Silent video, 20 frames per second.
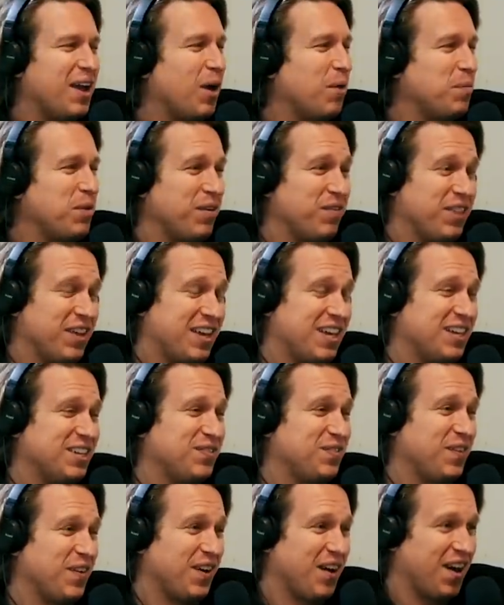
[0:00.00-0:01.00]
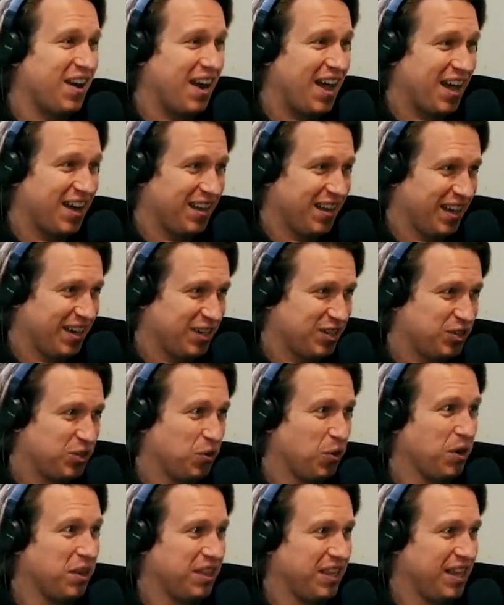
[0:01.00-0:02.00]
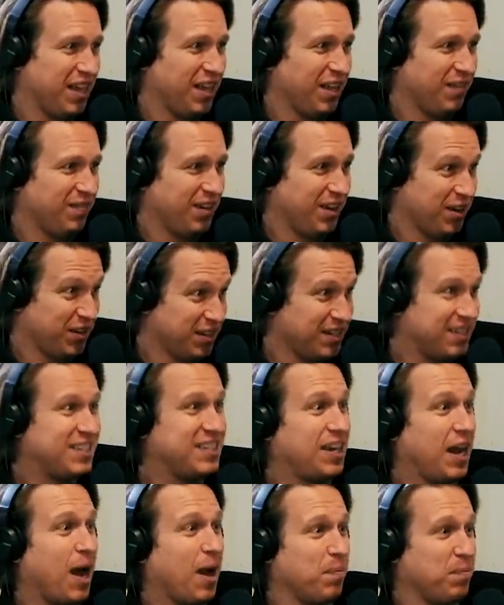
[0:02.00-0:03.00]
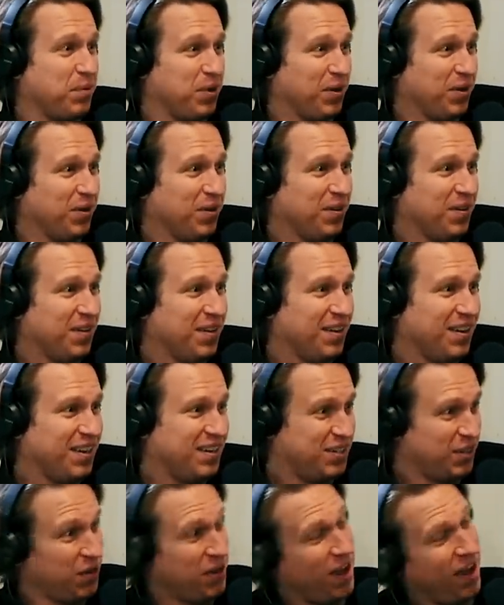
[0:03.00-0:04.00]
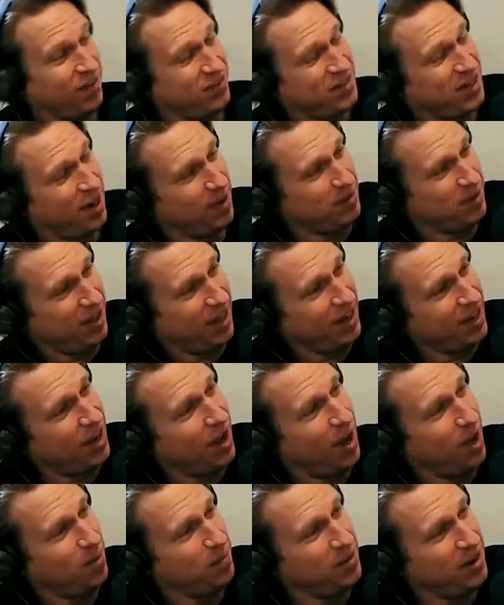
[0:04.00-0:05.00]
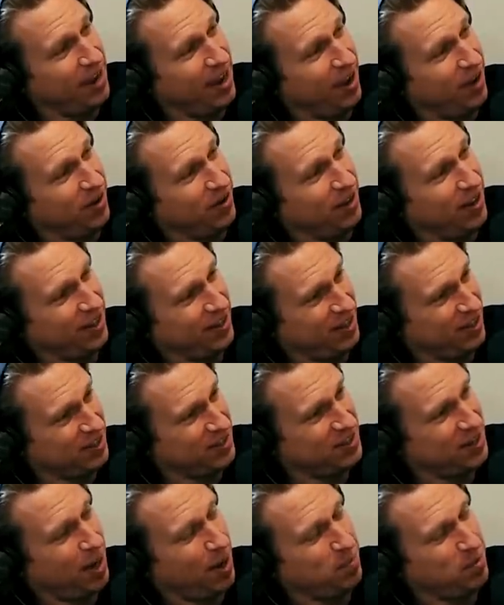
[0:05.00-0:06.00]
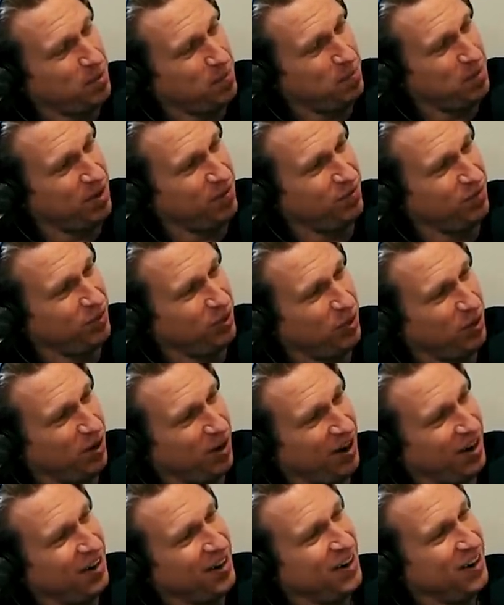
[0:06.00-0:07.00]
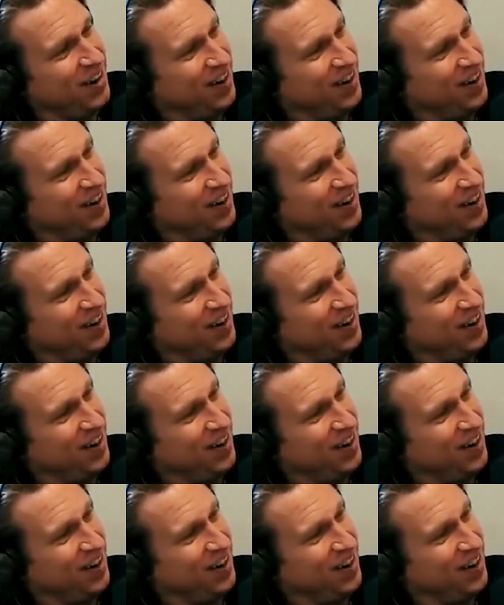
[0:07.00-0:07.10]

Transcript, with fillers: help you if the kids figure out how to like short the elevator and stop you, so you have time to like calm down. Like they'll stop you mid floor.